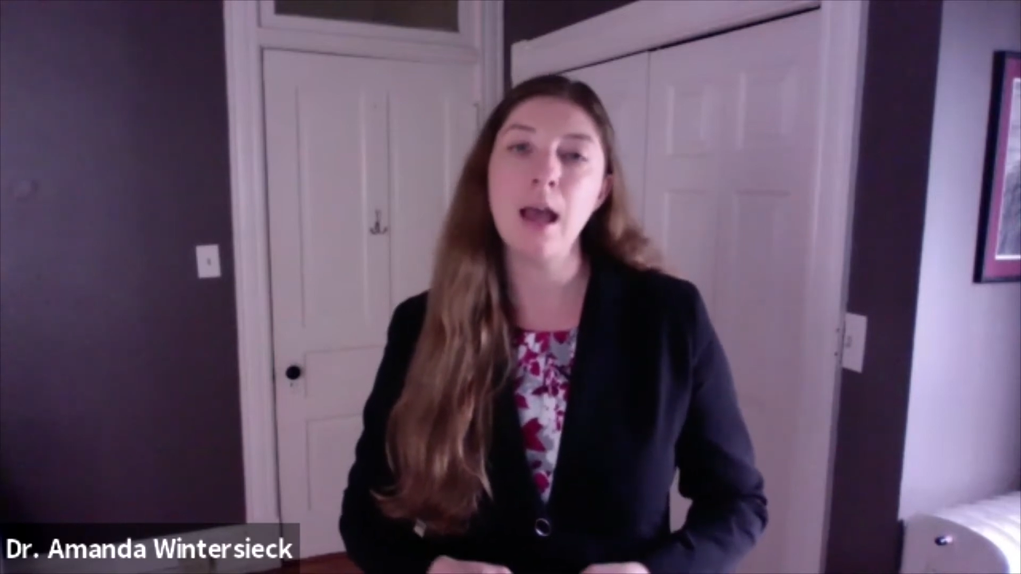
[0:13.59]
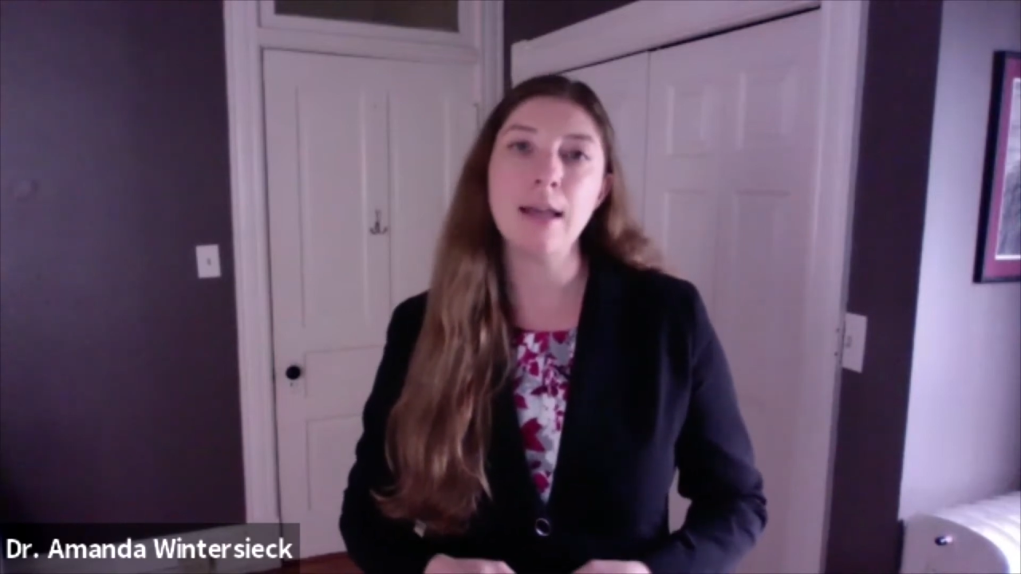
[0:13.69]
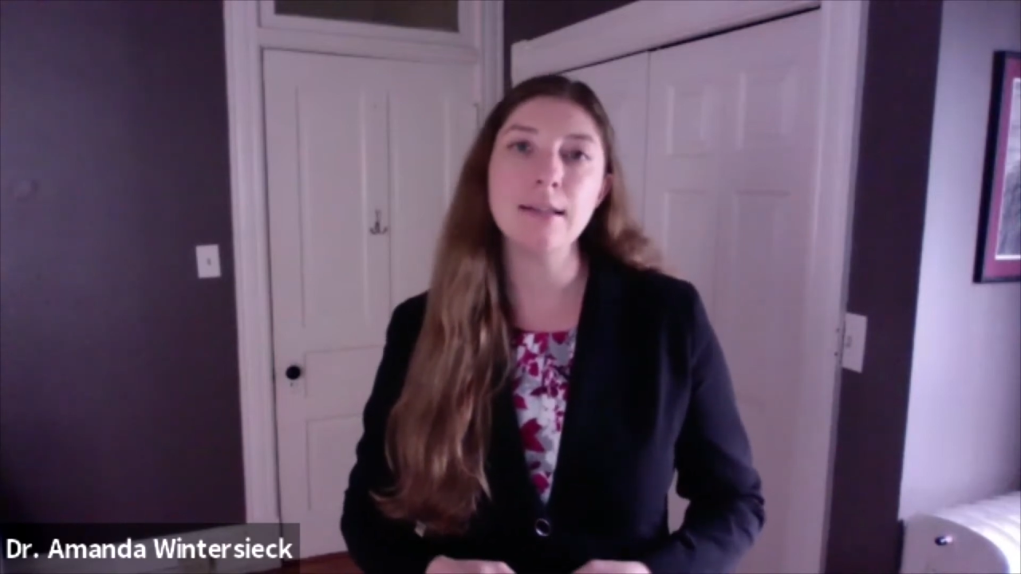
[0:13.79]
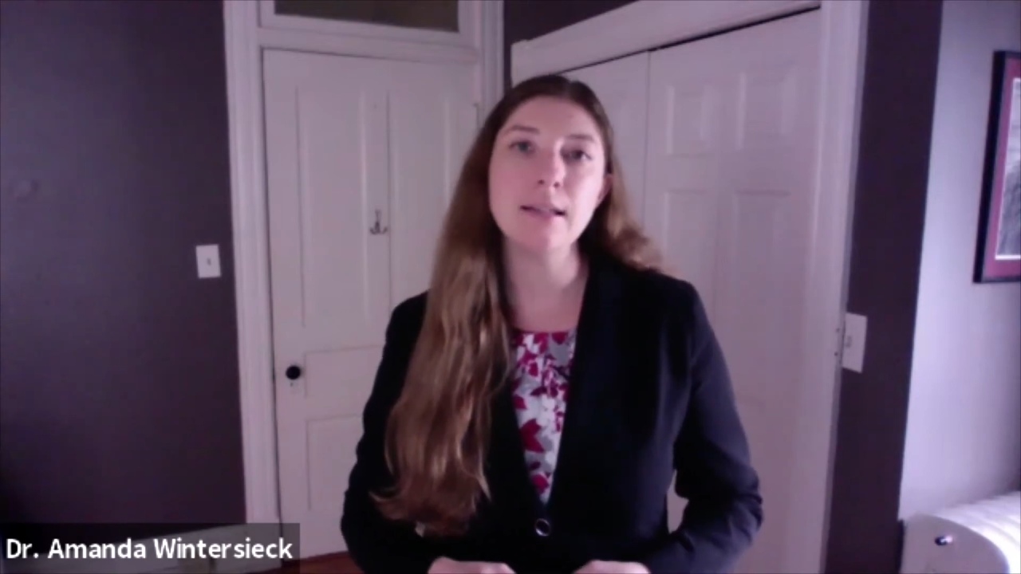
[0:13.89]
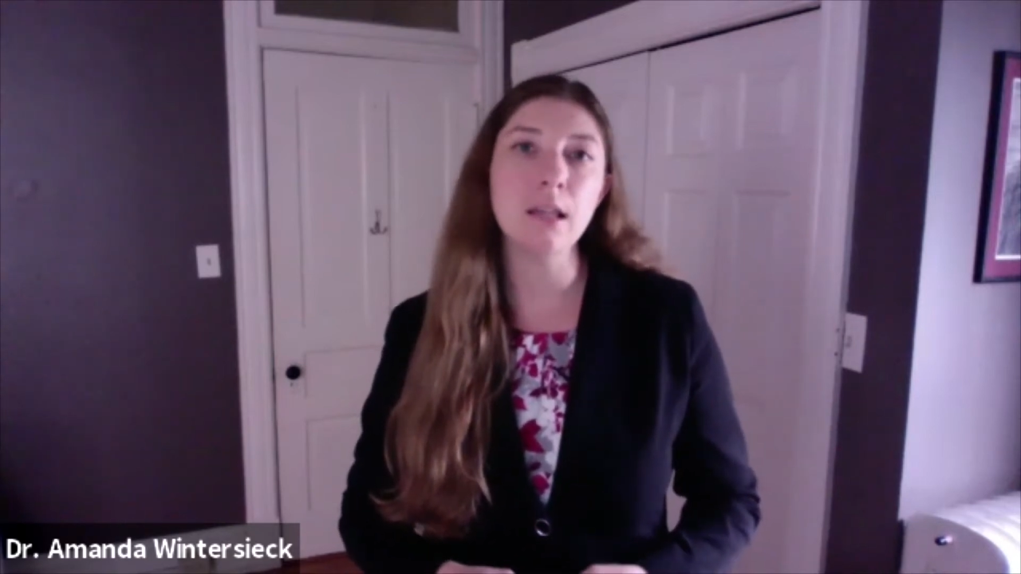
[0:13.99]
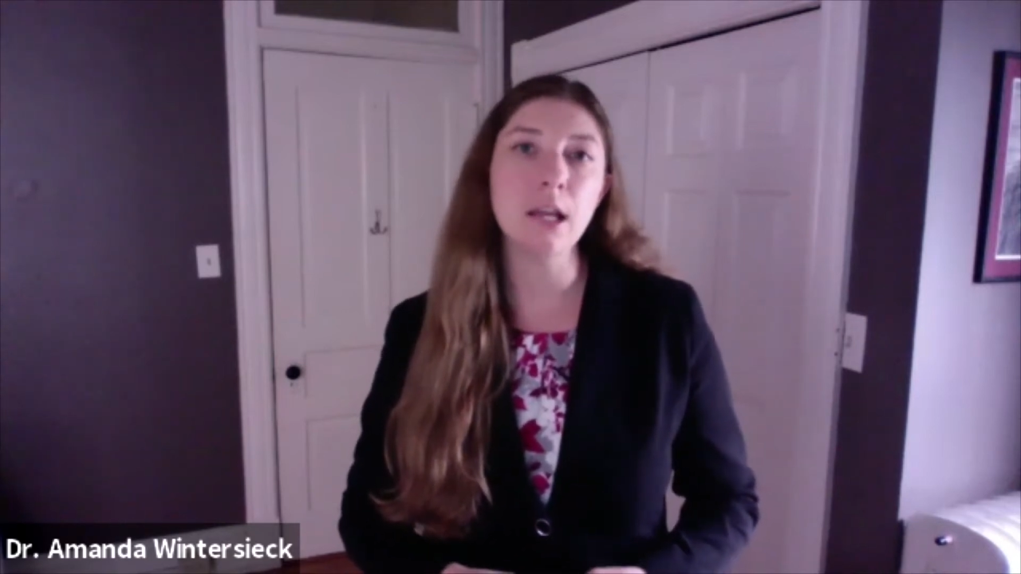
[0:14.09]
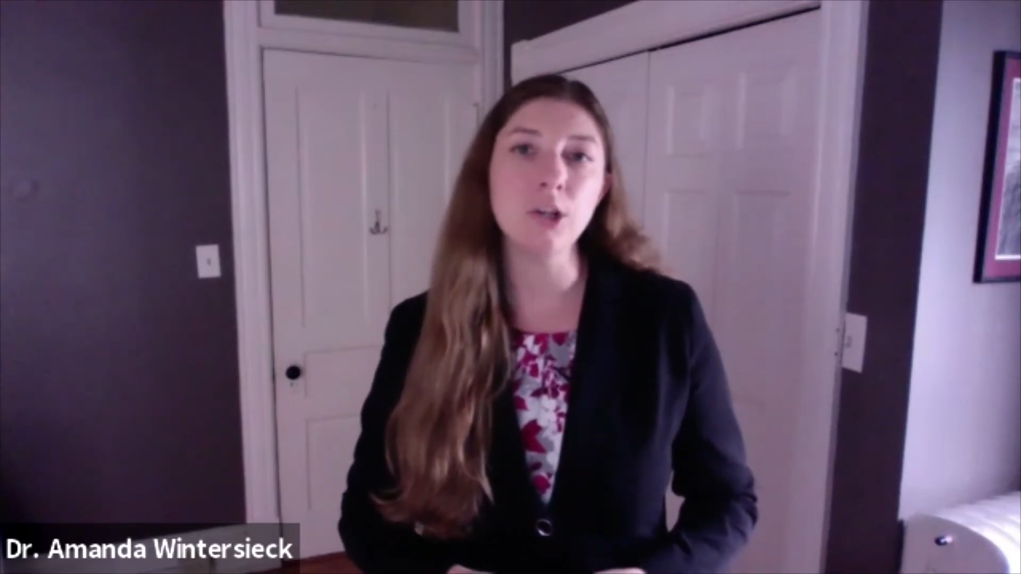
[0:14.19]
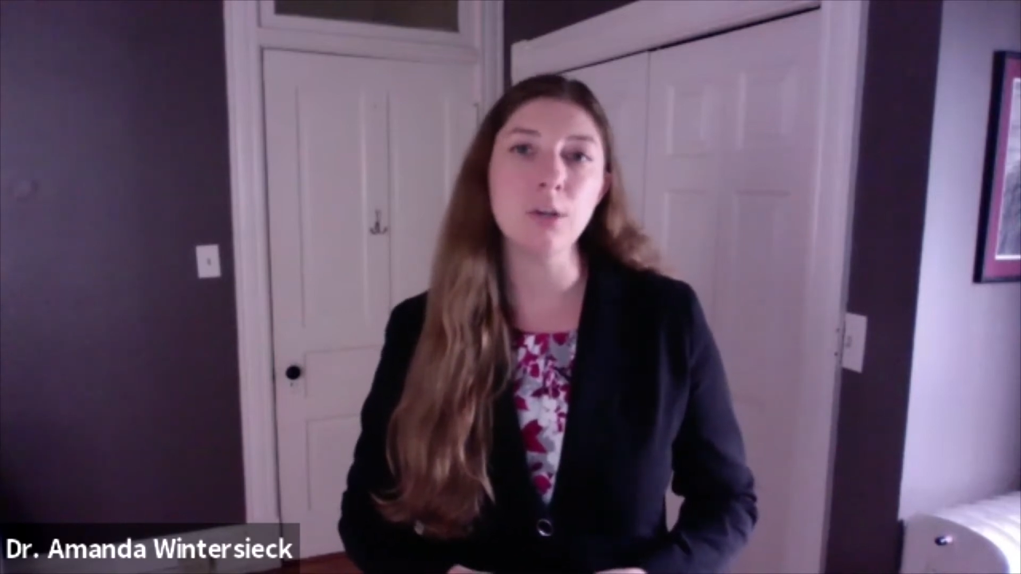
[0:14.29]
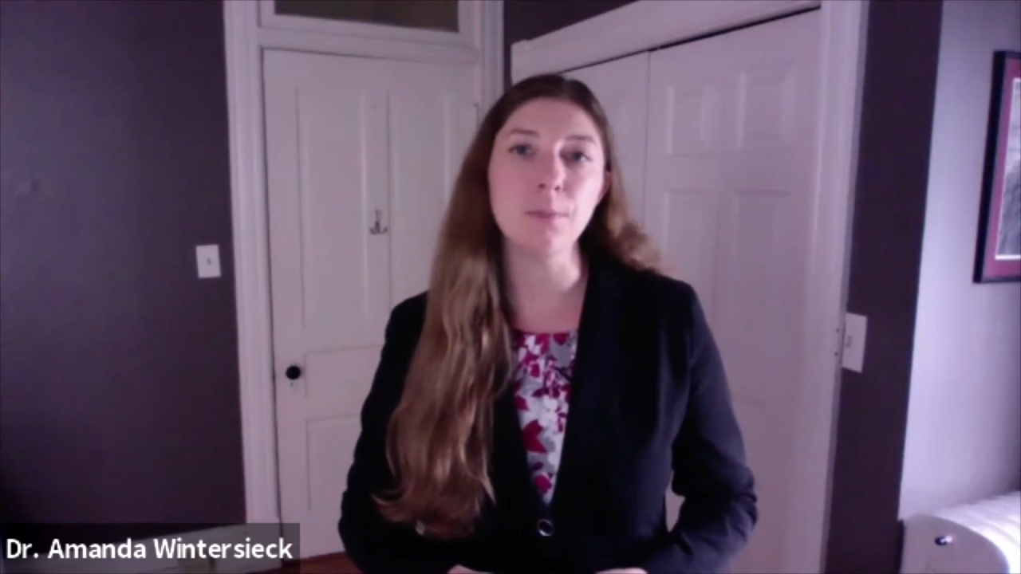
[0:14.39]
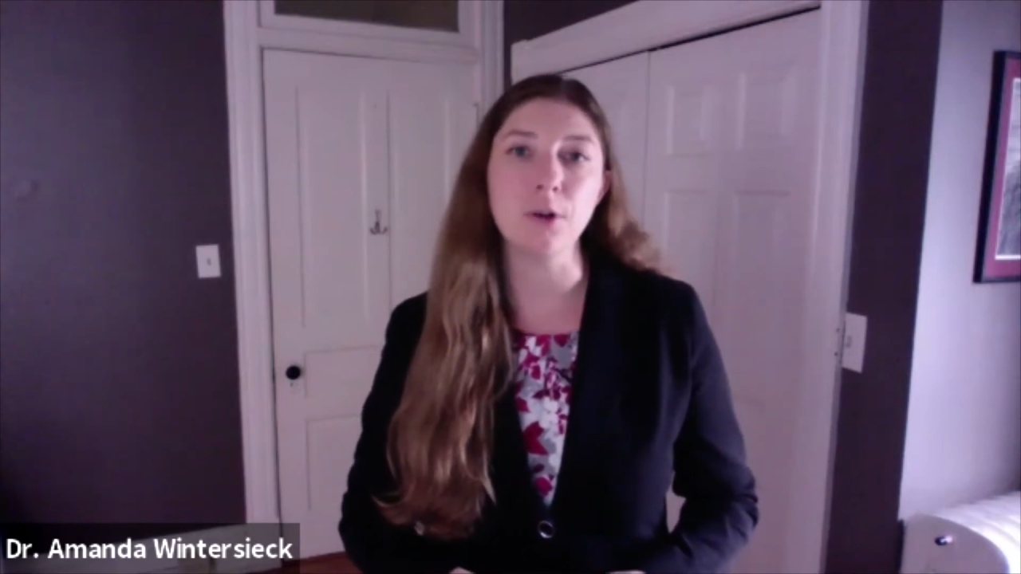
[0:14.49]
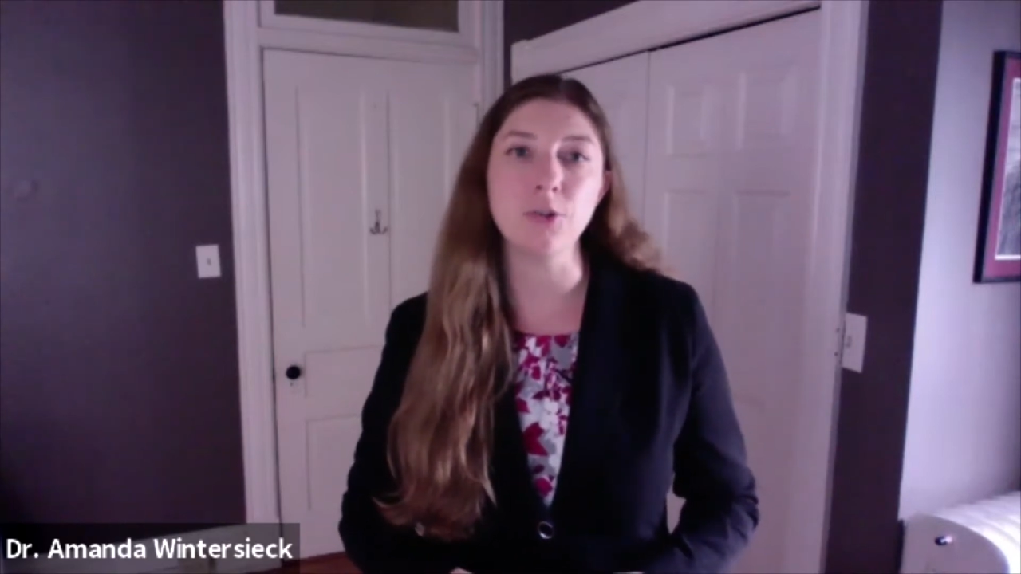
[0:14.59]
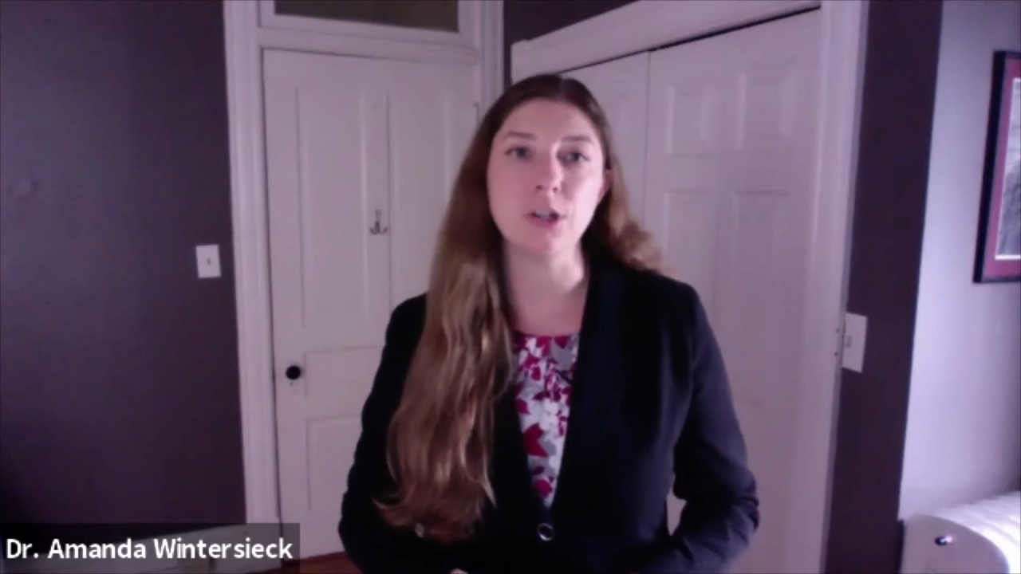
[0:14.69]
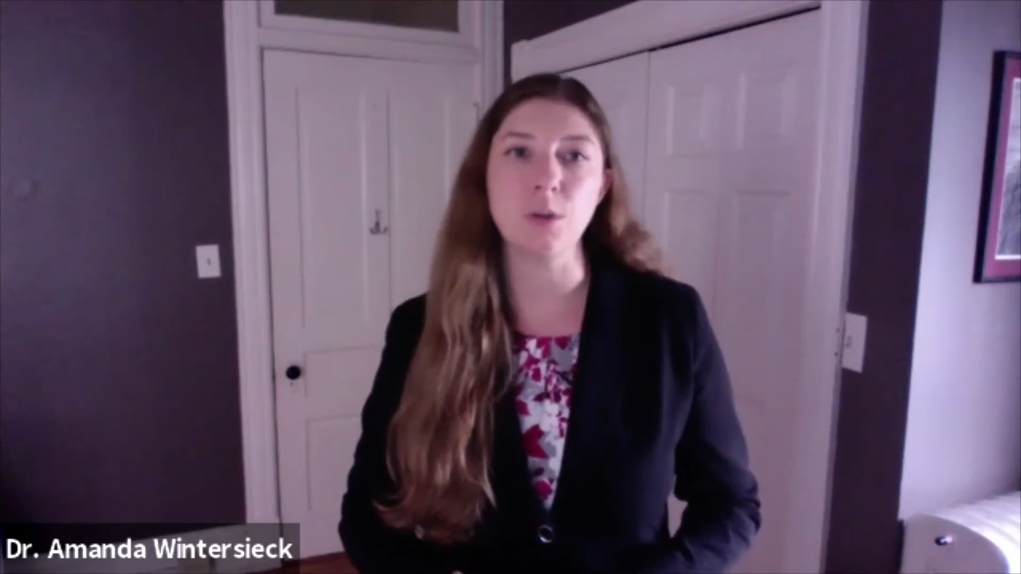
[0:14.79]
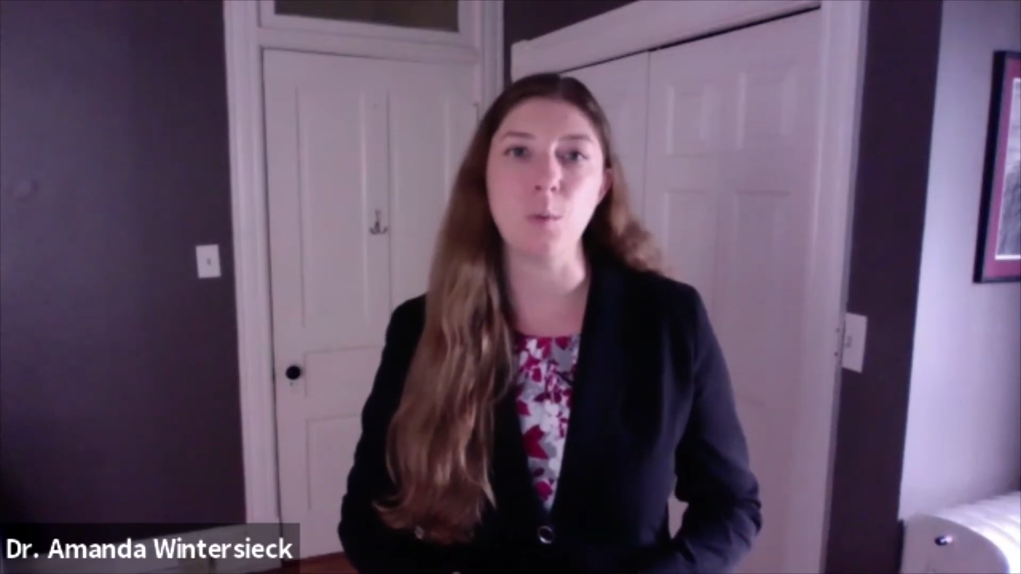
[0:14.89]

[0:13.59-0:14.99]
As the election approaches,